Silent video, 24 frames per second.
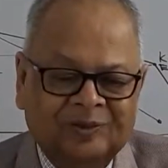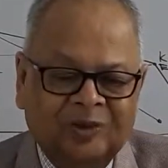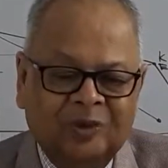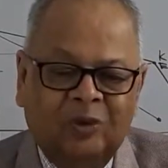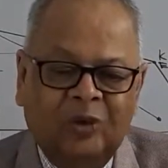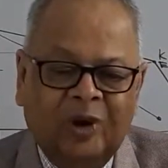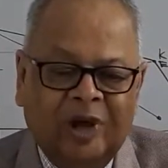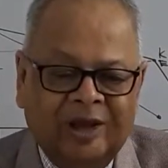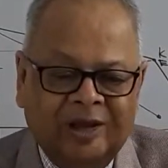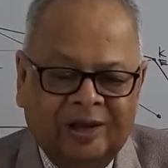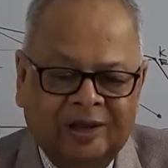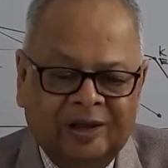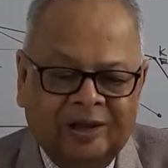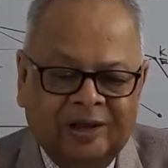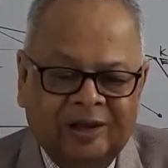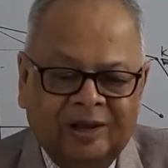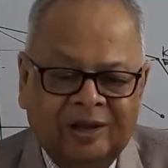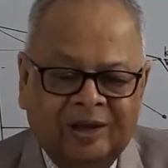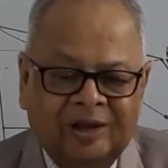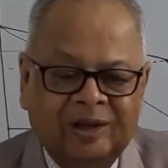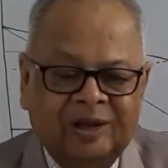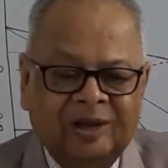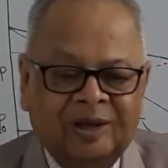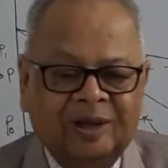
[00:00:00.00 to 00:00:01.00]
Why?
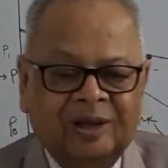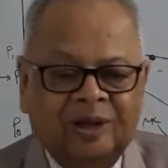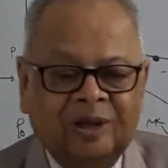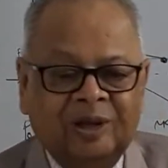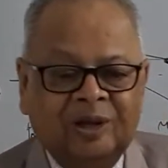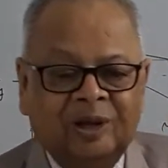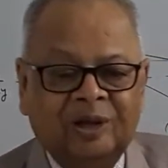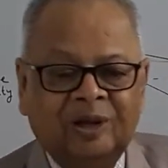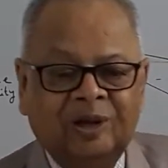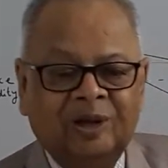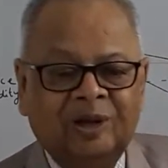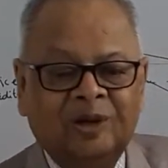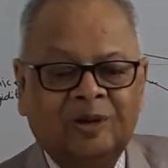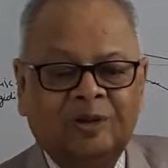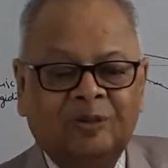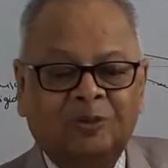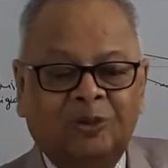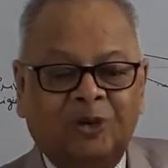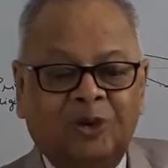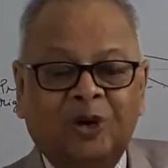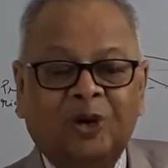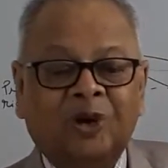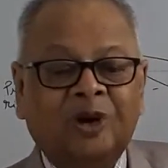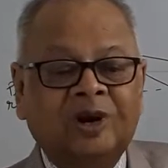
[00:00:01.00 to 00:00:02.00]

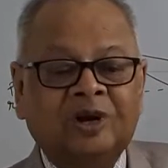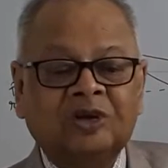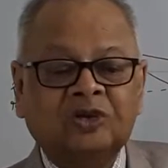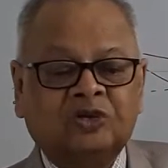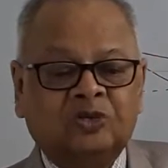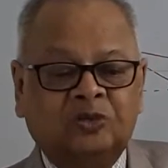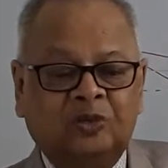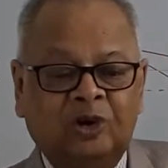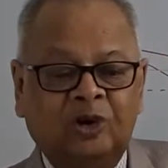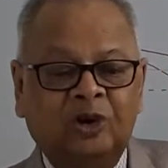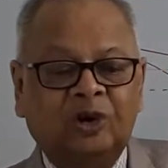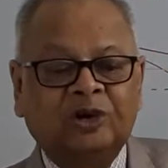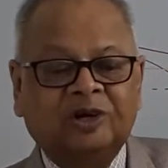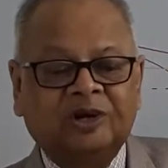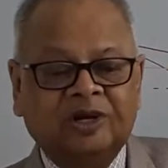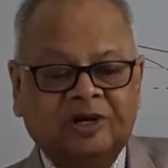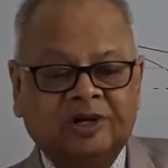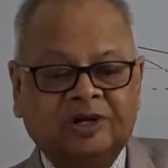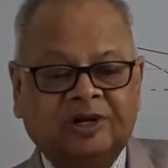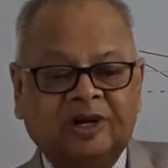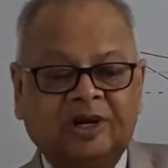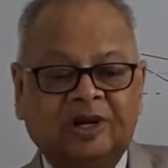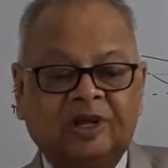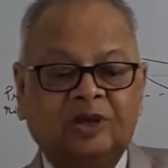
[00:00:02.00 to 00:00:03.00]
Forehands will not
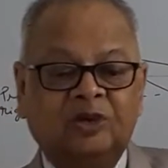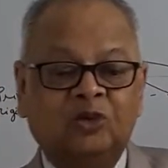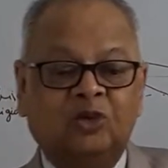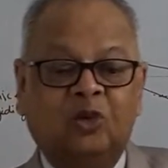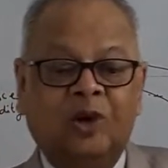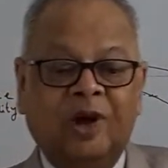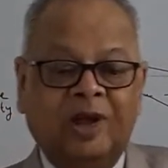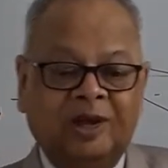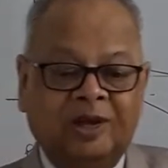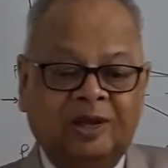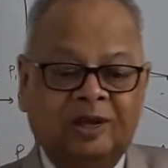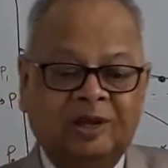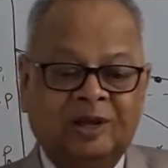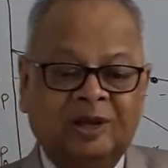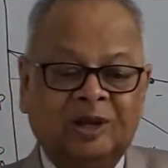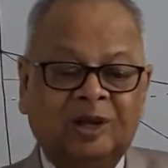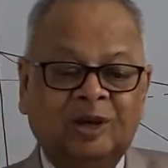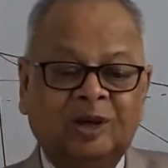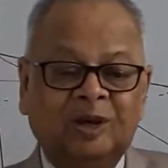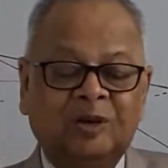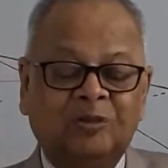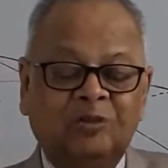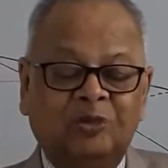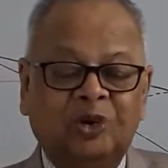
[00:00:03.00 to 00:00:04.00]
increase. Why?
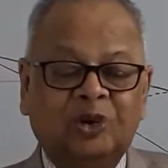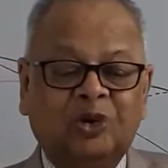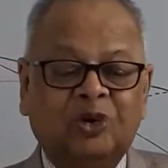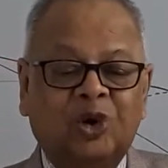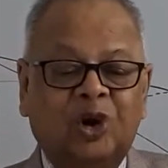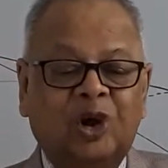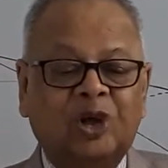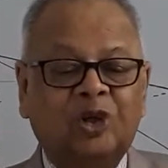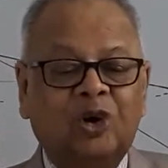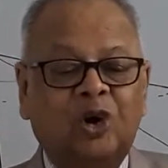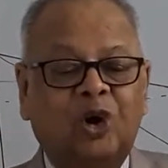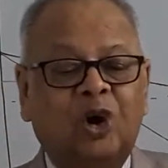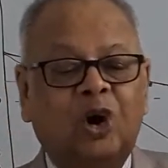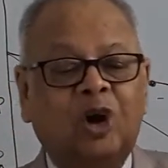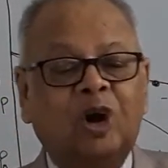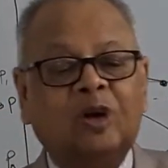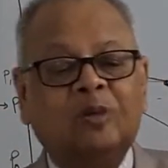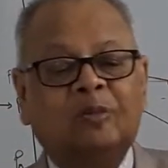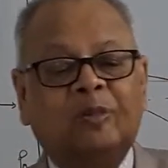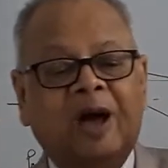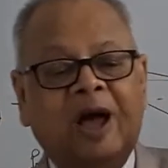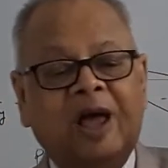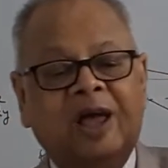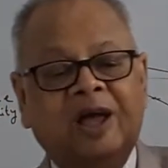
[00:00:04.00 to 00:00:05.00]
Because
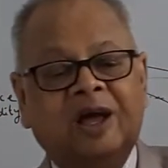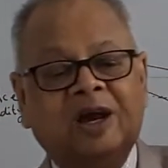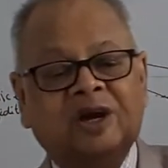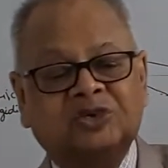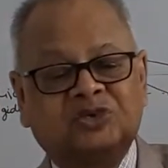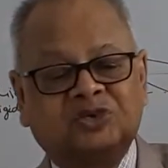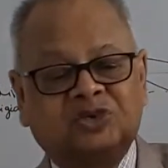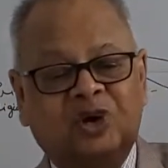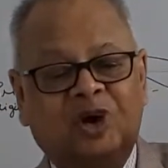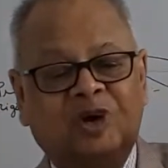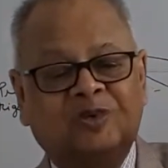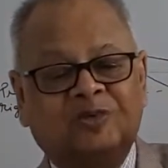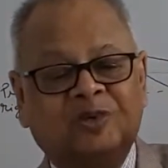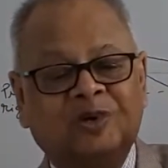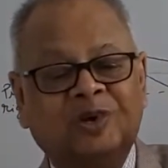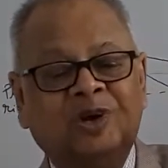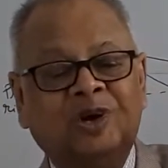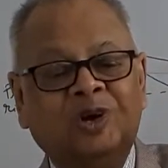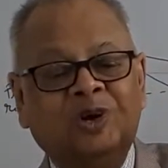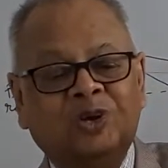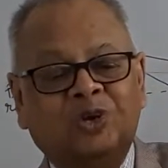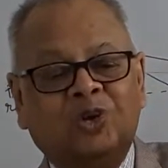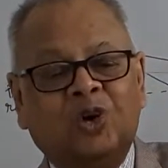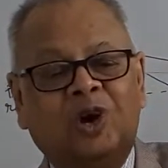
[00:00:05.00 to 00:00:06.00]
all buyers of
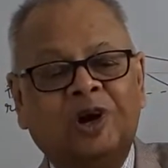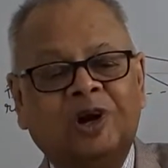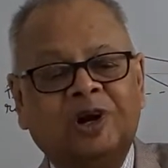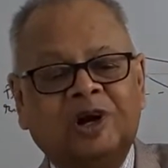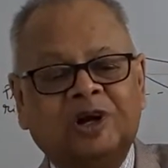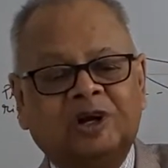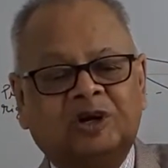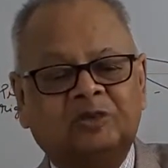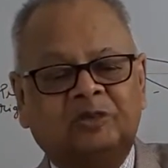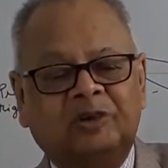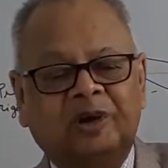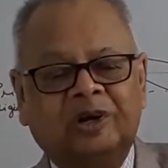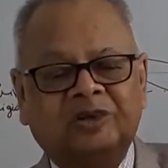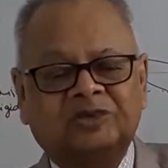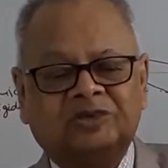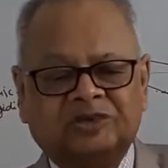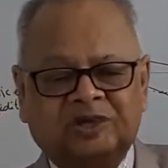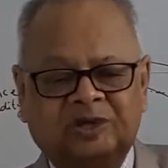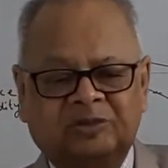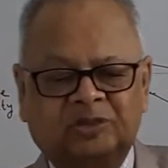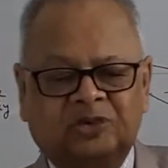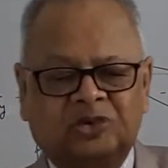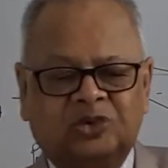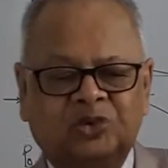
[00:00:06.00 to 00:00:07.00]
Colgate will
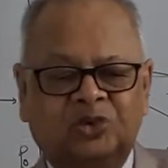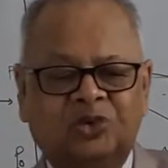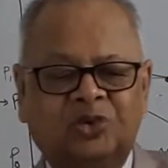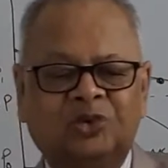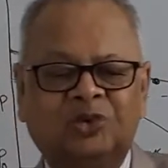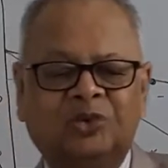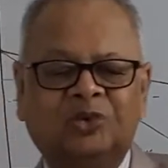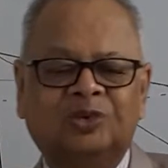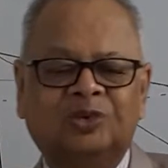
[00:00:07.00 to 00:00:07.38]
shift to.